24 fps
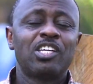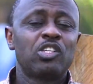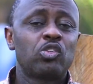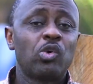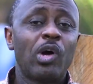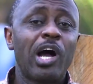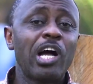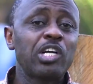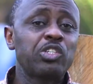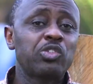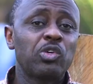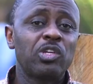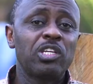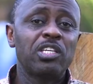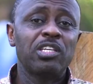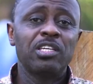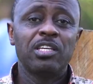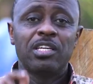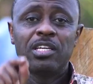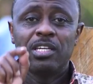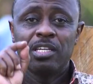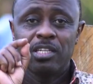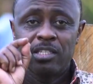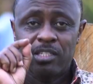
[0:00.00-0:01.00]
to actually
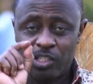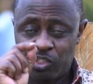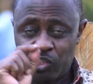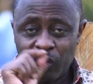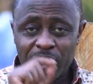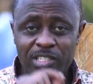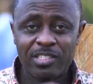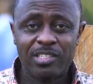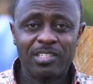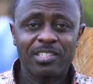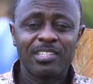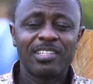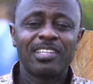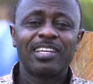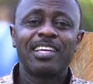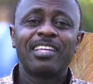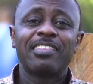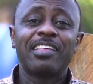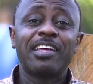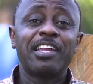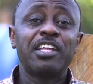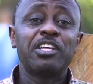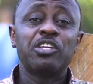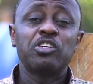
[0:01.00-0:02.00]
suggest
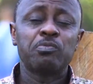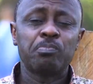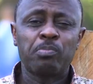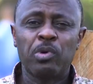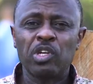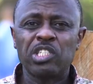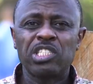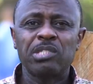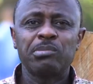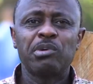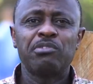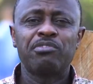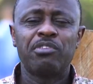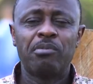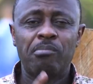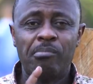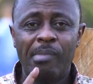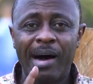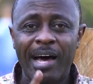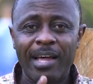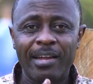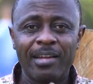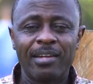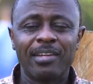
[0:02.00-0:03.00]
that it is possible for
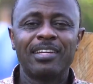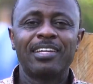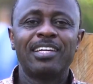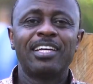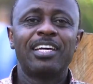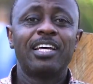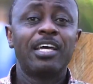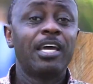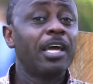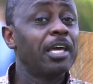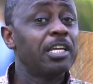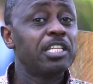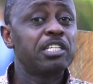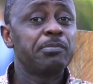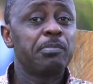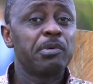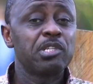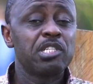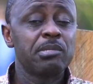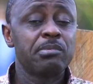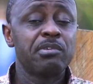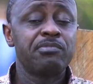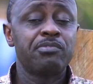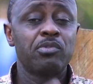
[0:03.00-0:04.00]
man, it is
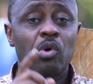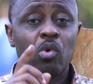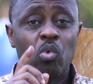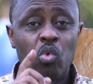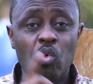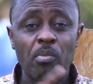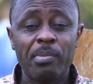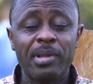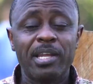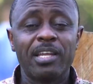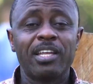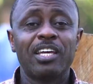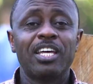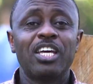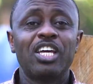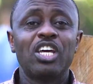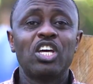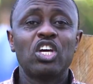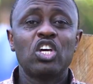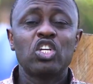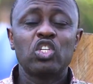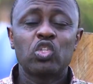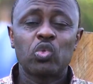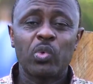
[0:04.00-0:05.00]
possible for a woman
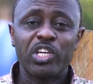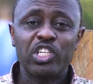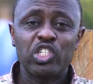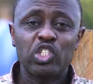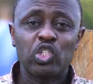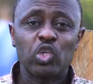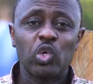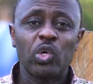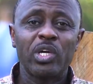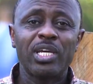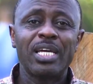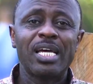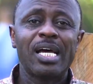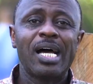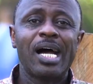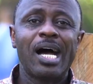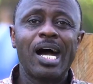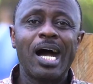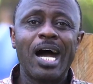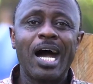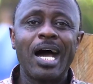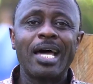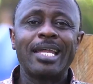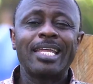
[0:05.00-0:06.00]
to enjoy
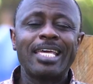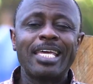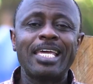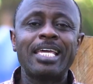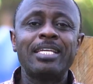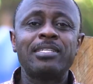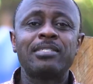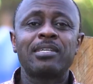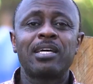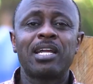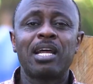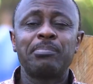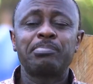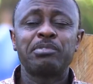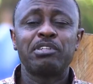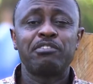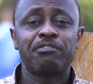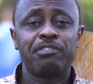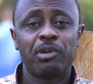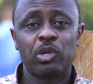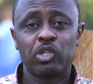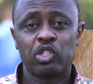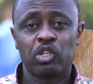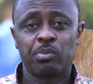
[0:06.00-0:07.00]
uninterrupted
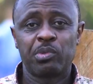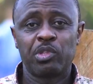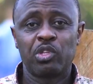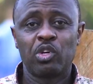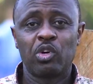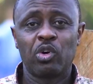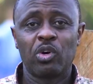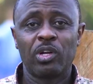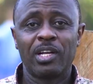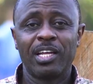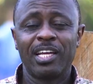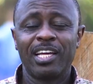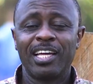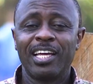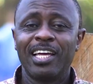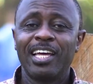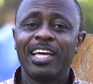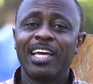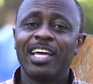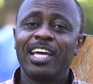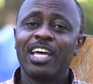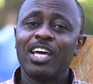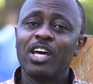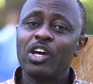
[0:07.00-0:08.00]
fellowship with God.
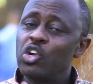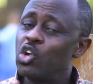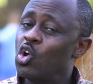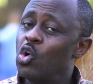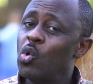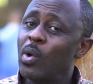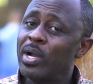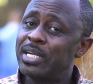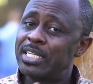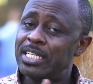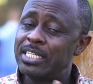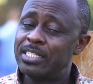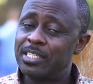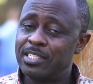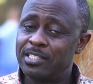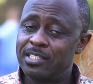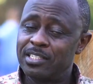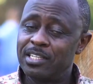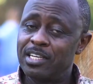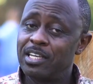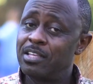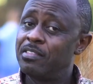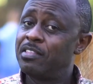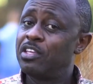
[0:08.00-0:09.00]
Noah did
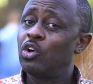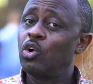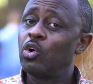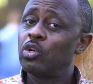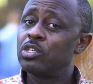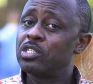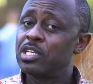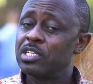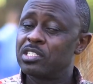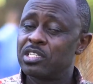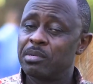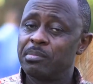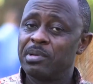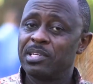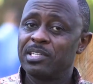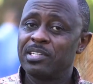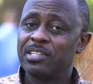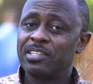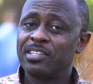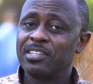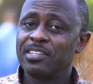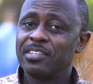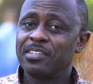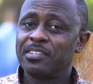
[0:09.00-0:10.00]
it in the Old Testament.
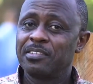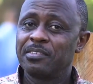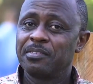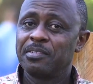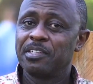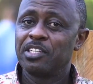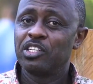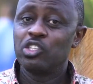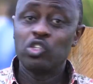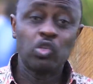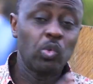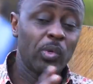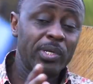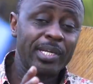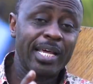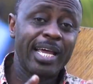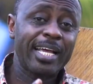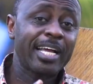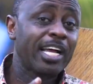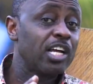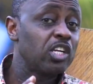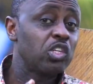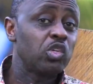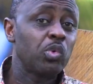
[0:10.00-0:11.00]
You and
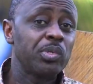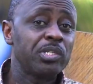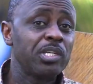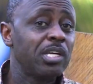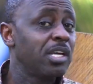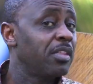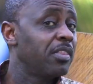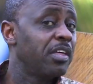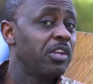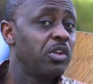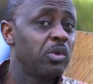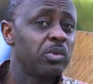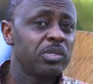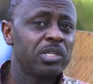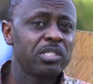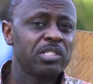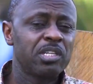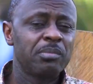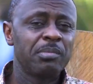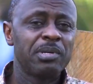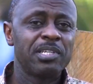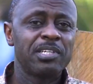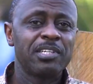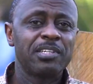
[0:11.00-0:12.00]
I can do it in the New
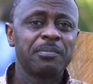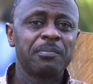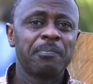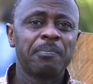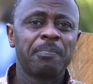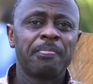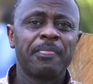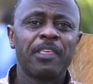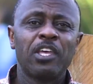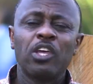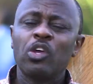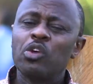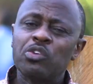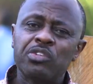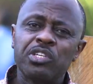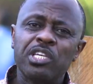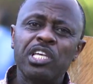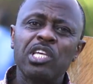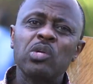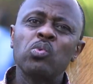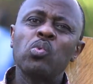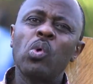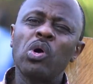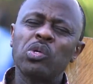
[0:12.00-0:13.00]
Testament. You see,
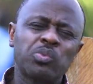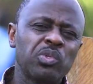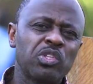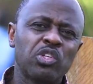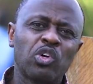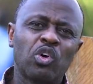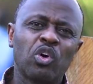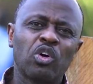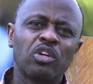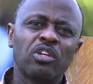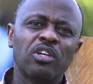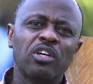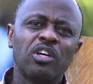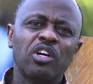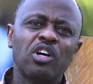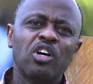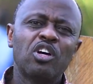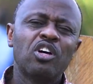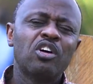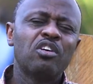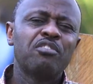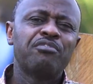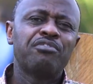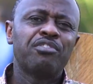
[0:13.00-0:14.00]
he walked with God
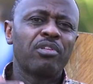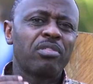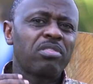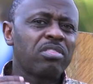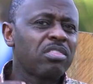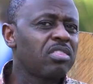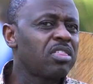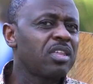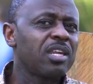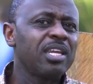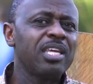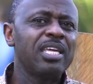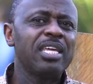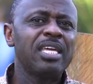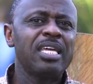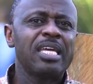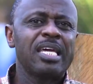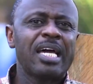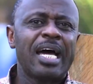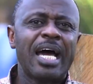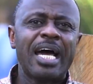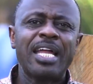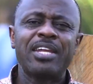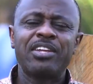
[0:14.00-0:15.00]
for
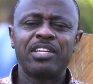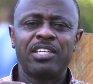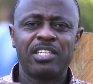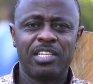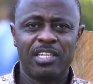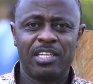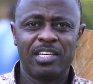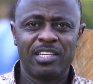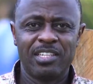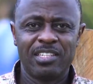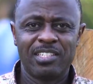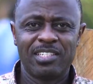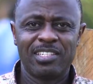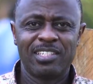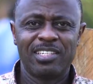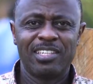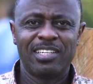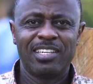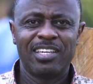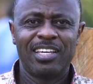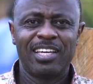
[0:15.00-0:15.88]
300 years